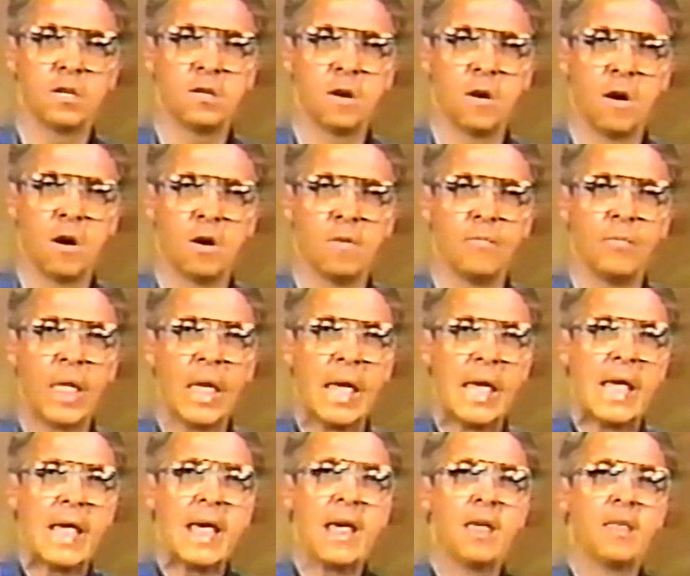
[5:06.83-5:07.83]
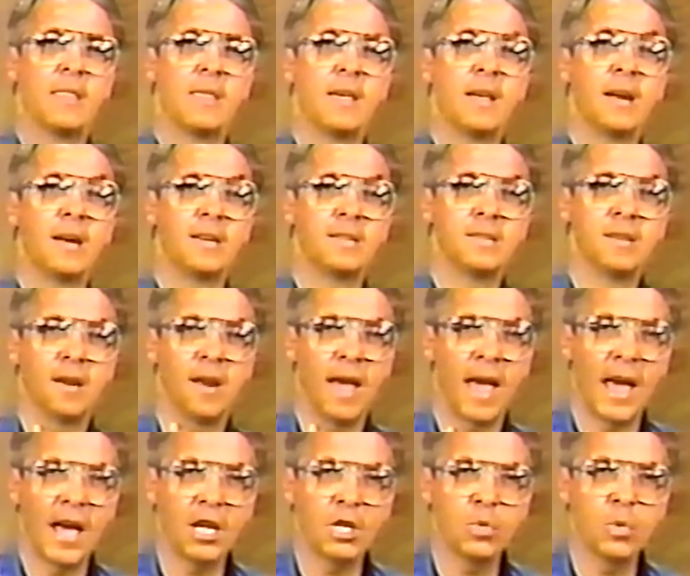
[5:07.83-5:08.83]
John. Then I said,
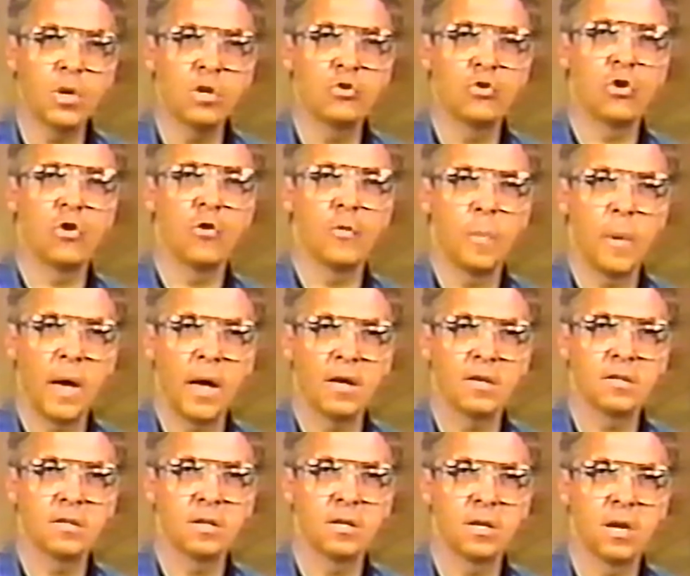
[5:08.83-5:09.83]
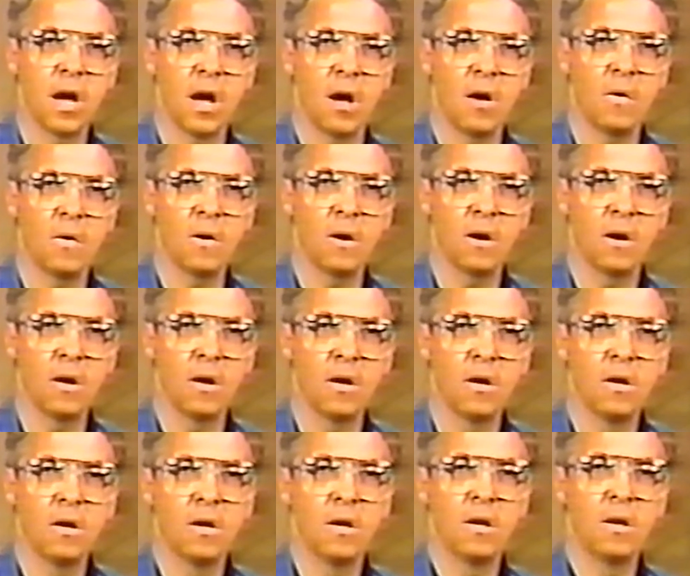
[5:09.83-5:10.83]
as we drove past the town,
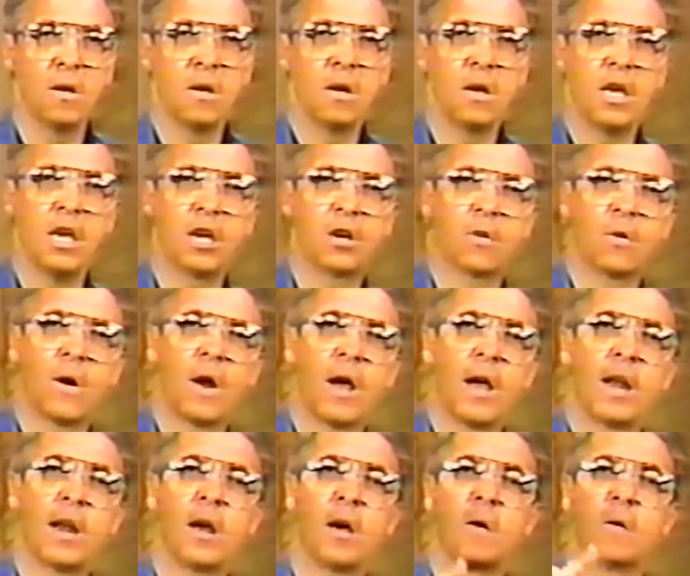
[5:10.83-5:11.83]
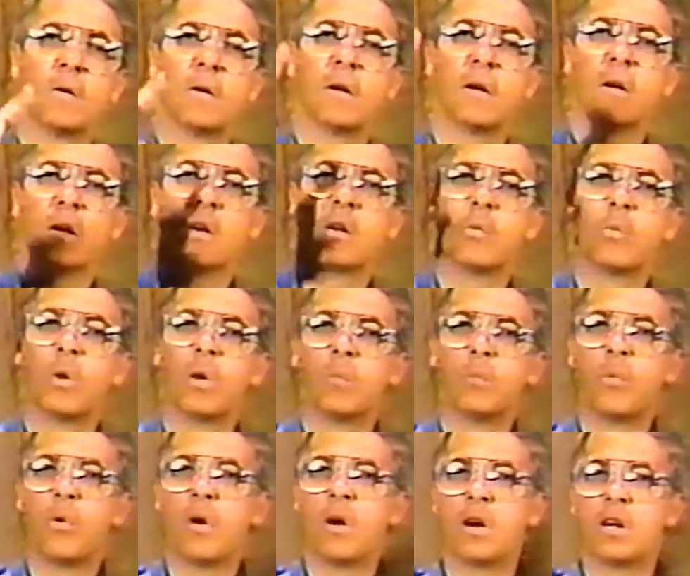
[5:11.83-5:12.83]
he cried out and
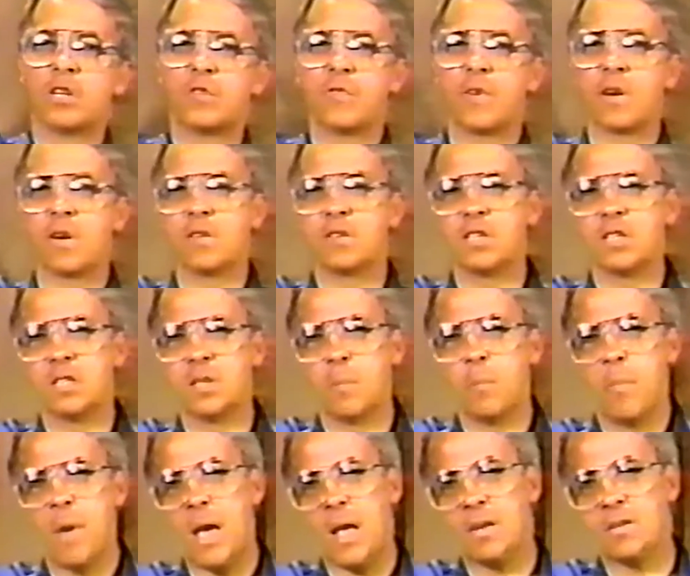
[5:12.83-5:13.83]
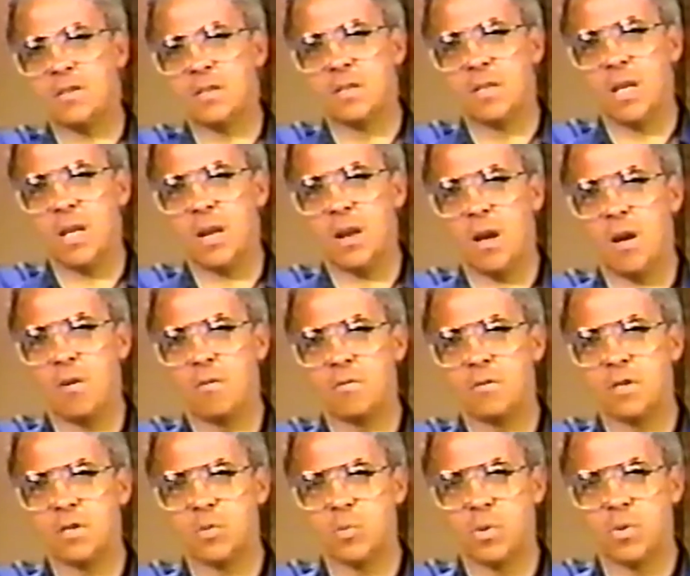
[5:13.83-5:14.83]
pointed his finger and says, the man's in that house,
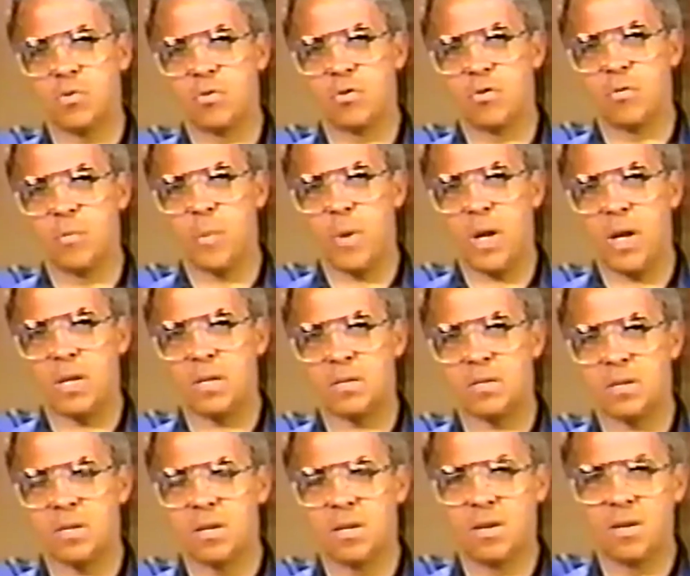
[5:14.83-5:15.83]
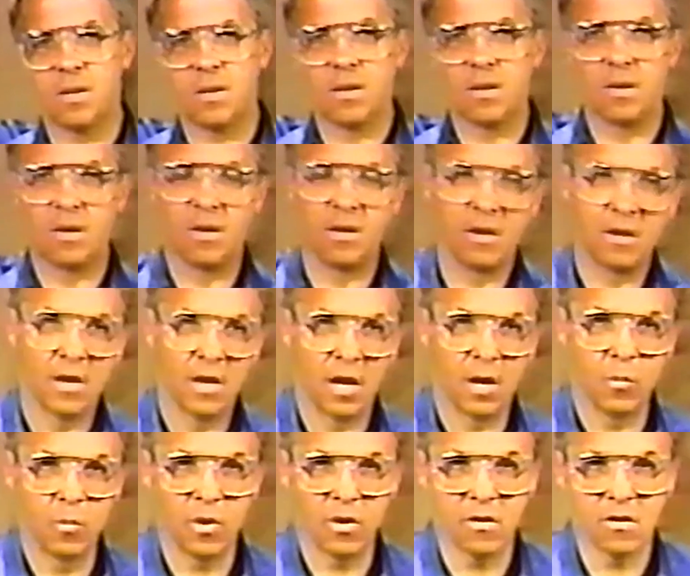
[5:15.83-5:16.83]
as we drove past.
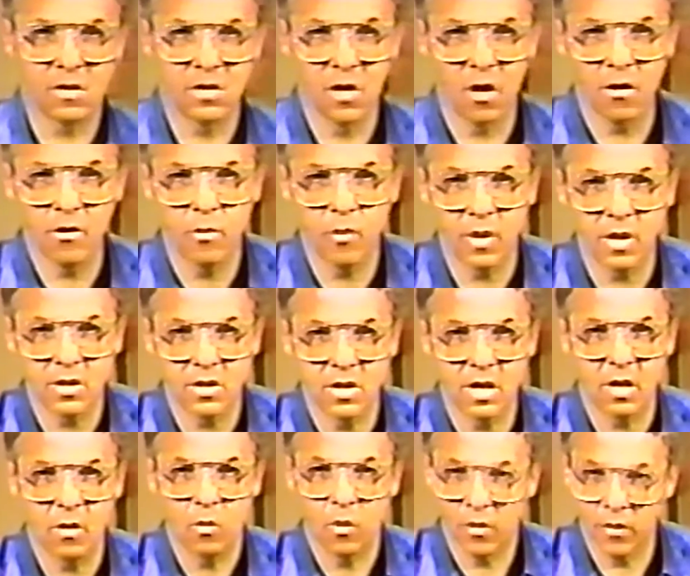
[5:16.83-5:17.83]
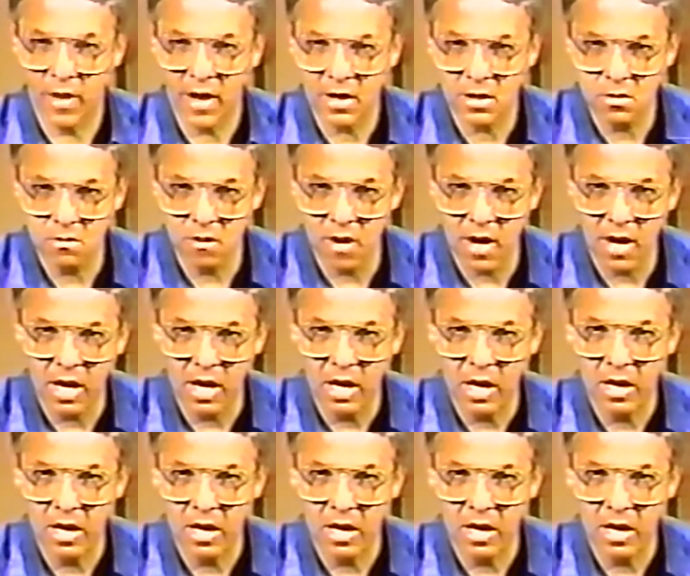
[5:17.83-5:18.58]
And Brother Southwick said, well, that's right.